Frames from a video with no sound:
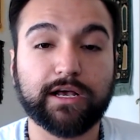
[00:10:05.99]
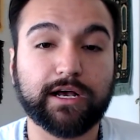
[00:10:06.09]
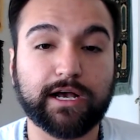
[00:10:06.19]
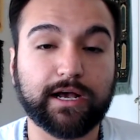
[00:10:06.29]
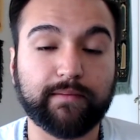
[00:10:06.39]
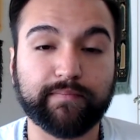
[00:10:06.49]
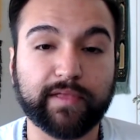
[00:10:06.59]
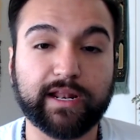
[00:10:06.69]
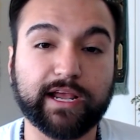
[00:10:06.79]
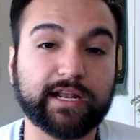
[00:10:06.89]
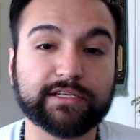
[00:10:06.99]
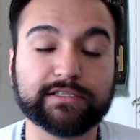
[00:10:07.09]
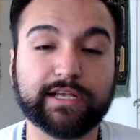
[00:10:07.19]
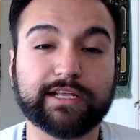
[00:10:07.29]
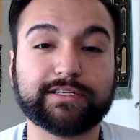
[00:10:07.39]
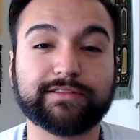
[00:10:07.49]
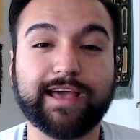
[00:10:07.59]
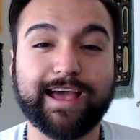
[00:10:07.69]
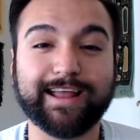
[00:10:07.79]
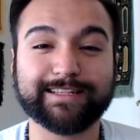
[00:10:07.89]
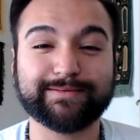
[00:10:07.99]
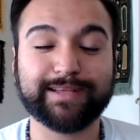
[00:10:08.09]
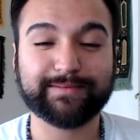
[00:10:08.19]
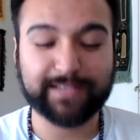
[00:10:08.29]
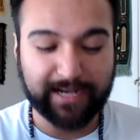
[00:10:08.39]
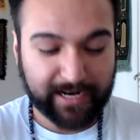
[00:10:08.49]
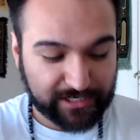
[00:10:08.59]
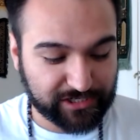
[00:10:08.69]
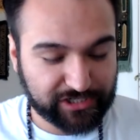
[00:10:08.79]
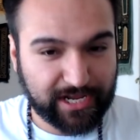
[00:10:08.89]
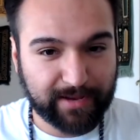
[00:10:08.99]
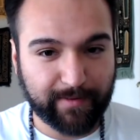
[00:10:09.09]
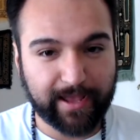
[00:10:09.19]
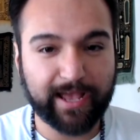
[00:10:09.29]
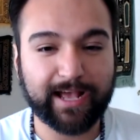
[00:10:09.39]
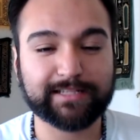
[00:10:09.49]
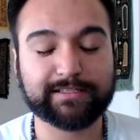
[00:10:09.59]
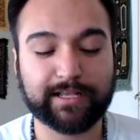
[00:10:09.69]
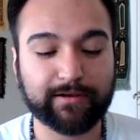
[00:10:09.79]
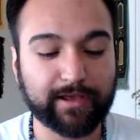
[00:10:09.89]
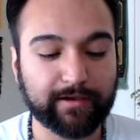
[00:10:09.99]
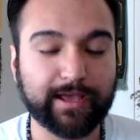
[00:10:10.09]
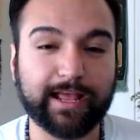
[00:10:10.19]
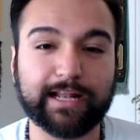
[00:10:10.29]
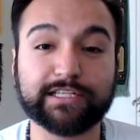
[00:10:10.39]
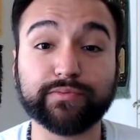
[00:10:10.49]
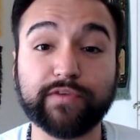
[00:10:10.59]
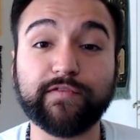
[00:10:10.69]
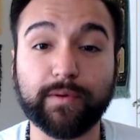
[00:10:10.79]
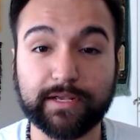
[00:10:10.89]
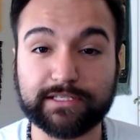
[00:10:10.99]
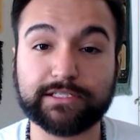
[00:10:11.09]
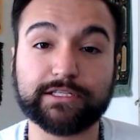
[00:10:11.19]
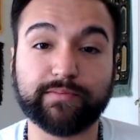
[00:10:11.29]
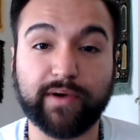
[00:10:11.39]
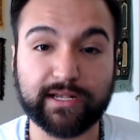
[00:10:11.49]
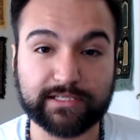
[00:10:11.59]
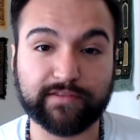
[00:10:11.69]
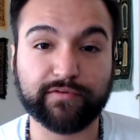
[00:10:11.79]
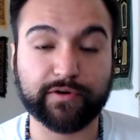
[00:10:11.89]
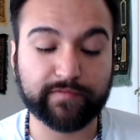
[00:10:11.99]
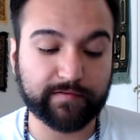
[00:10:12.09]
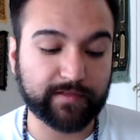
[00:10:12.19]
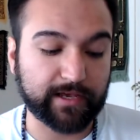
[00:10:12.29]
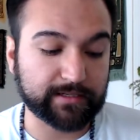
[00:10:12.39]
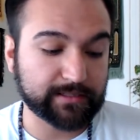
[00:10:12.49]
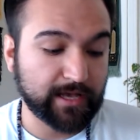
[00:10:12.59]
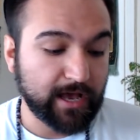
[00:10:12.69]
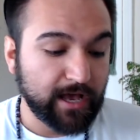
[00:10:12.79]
And I kind of just like do that. Sometimes I kind of just shake my hands and like, okay, okay, okay, let's refocus into the positive groove of things.